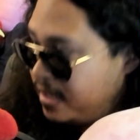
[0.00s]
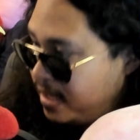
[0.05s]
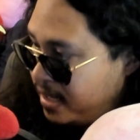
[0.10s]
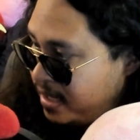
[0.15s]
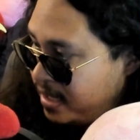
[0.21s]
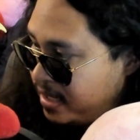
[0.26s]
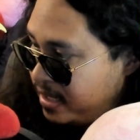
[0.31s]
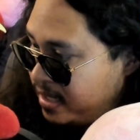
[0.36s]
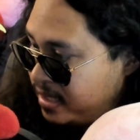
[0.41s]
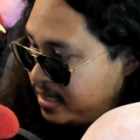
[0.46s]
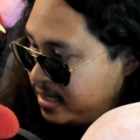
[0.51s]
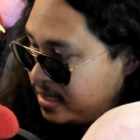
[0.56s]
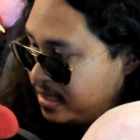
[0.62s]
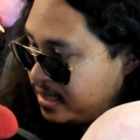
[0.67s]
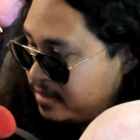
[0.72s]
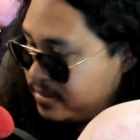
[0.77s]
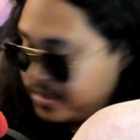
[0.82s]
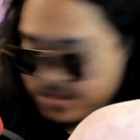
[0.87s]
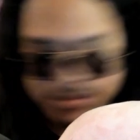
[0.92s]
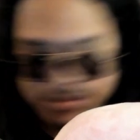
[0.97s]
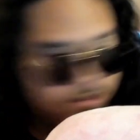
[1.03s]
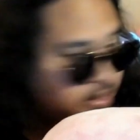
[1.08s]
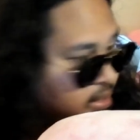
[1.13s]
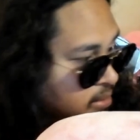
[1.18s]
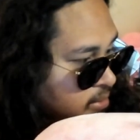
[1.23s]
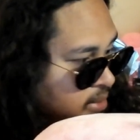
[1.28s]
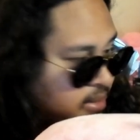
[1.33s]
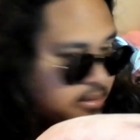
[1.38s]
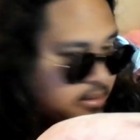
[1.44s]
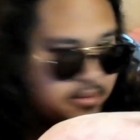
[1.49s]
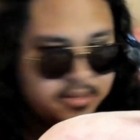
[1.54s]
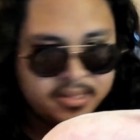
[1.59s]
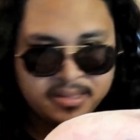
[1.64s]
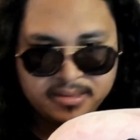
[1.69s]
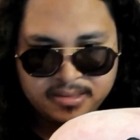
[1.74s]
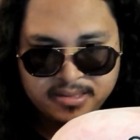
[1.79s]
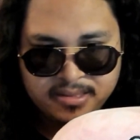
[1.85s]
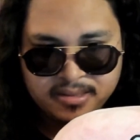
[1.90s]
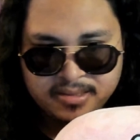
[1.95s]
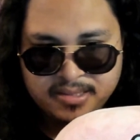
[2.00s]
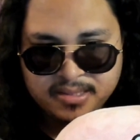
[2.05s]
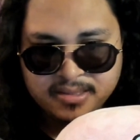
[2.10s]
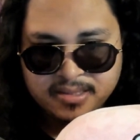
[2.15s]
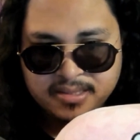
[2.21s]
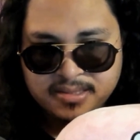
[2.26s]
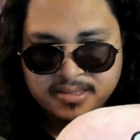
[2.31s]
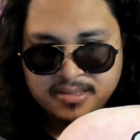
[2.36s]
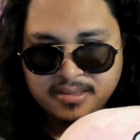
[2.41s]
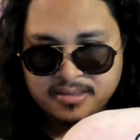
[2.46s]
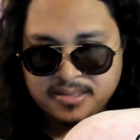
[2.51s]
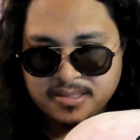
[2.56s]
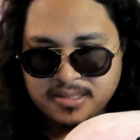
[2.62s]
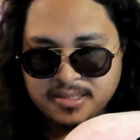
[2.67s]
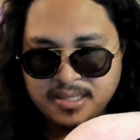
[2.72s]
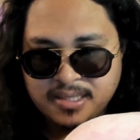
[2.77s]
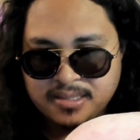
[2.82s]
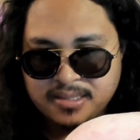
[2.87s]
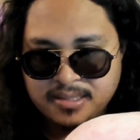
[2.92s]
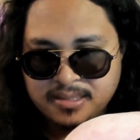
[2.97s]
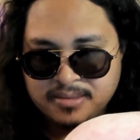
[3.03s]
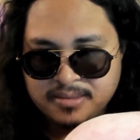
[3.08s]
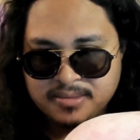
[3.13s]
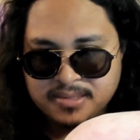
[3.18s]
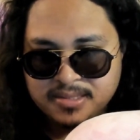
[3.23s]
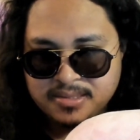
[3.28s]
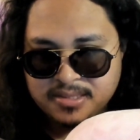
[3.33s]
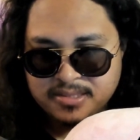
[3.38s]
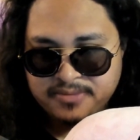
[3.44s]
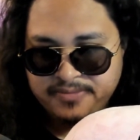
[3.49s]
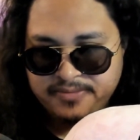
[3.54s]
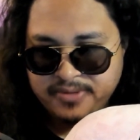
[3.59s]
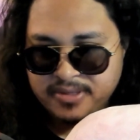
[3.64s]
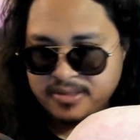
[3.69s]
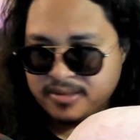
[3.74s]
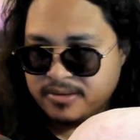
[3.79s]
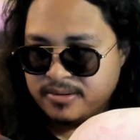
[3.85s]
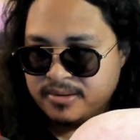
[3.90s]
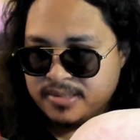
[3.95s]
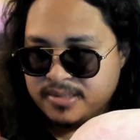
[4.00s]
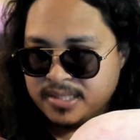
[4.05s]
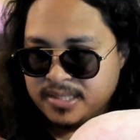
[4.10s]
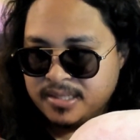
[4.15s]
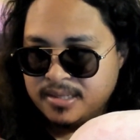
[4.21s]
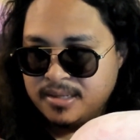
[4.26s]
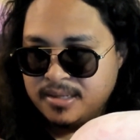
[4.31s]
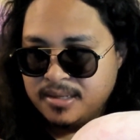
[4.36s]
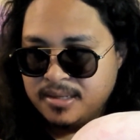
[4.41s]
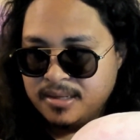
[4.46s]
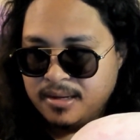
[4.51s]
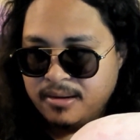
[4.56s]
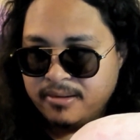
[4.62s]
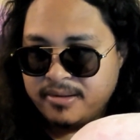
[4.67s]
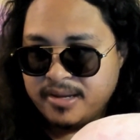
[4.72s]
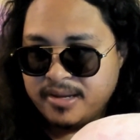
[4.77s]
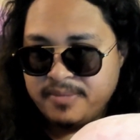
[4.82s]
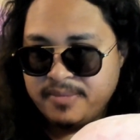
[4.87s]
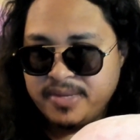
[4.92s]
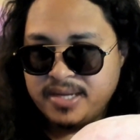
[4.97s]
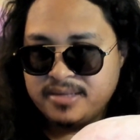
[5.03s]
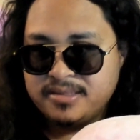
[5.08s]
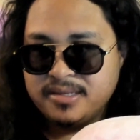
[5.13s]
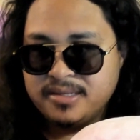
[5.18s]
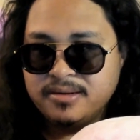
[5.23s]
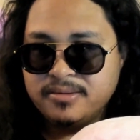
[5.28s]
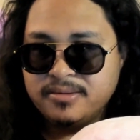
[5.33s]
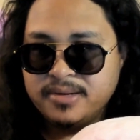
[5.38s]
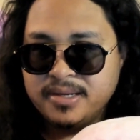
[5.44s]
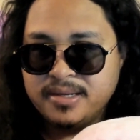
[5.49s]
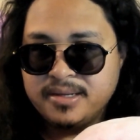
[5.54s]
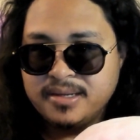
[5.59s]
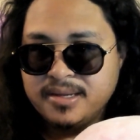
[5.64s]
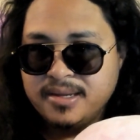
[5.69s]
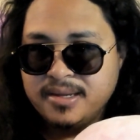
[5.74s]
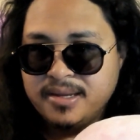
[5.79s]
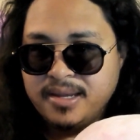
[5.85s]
And I'm like, okay, touching this, touching that, and just feeling around, like, okay, I'm actually awake.